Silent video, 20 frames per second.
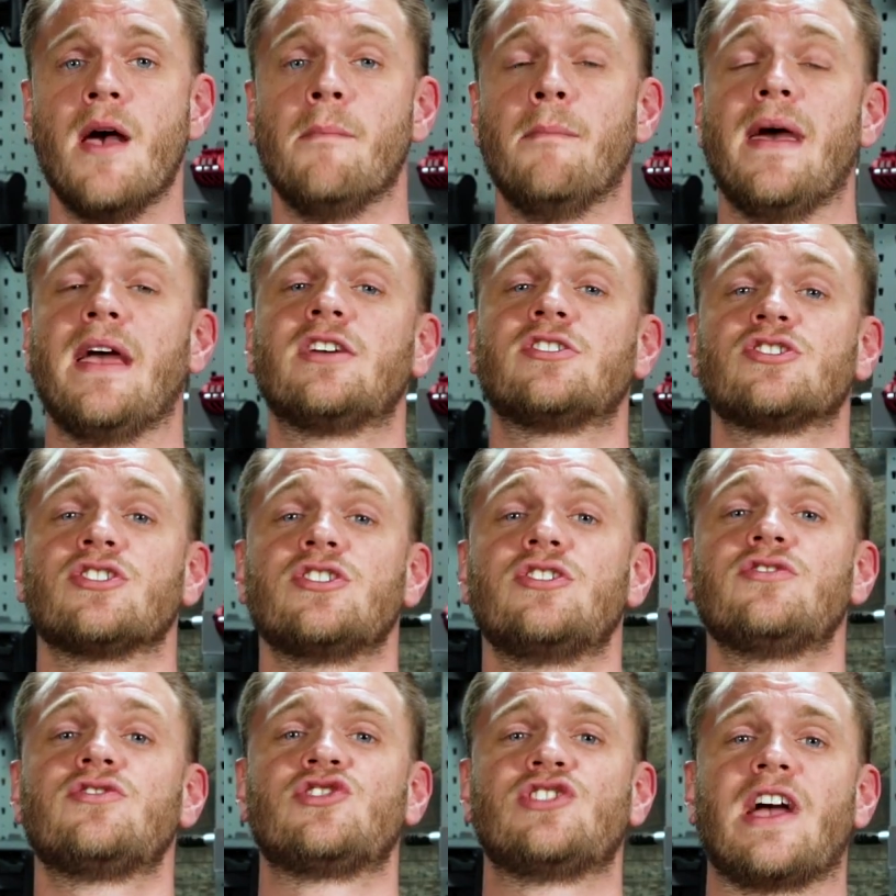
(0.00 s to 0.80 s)
make
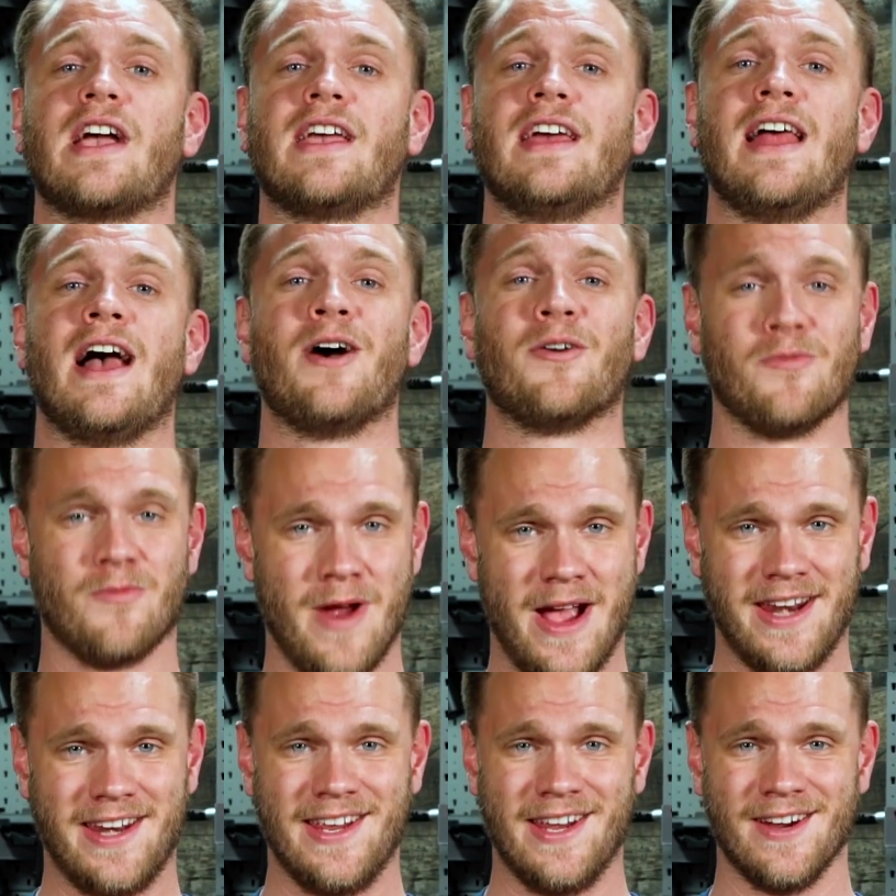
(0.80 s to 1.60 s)
sure you check it out
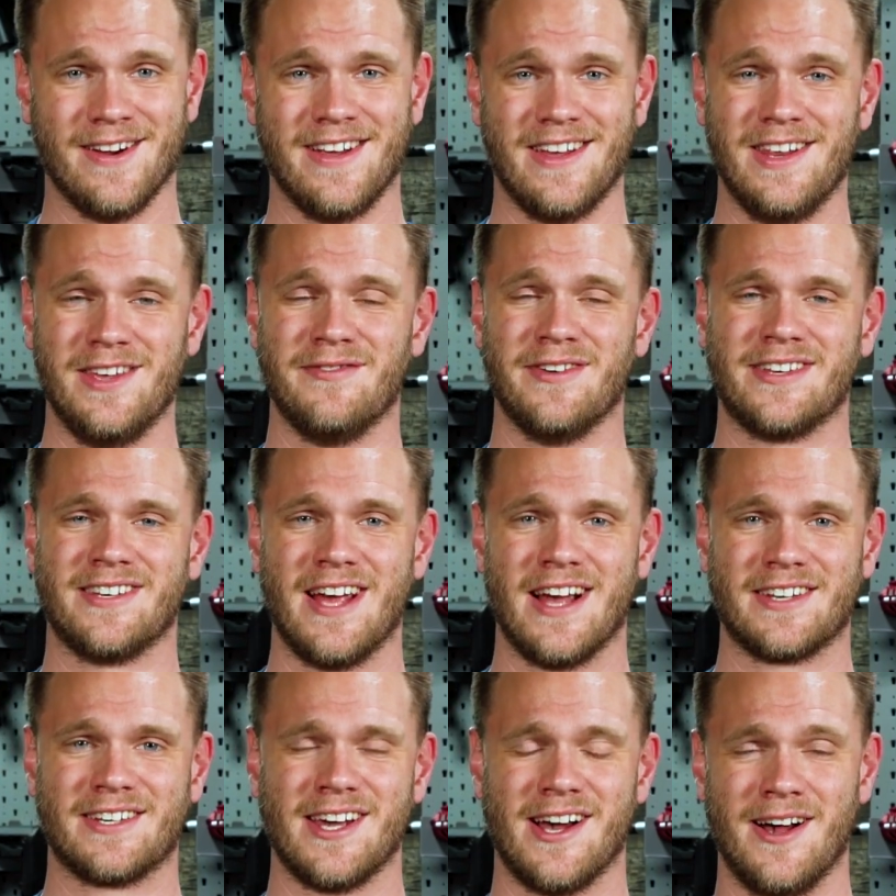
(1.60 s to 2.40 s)
right here at
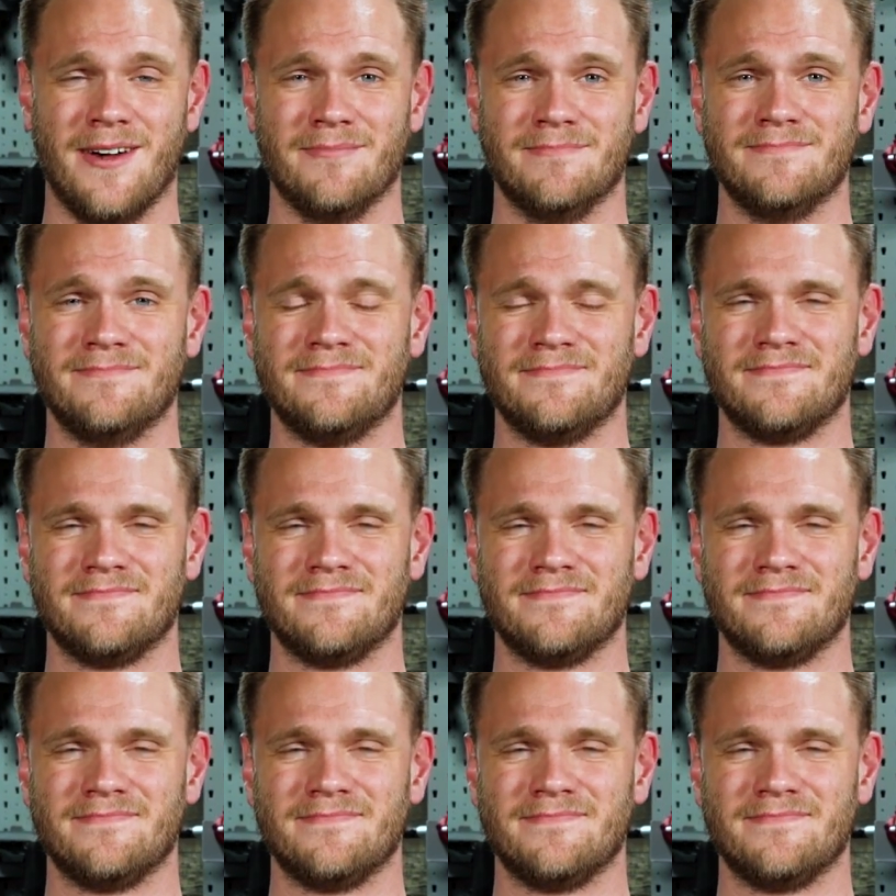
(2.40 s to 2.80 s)
evike.com.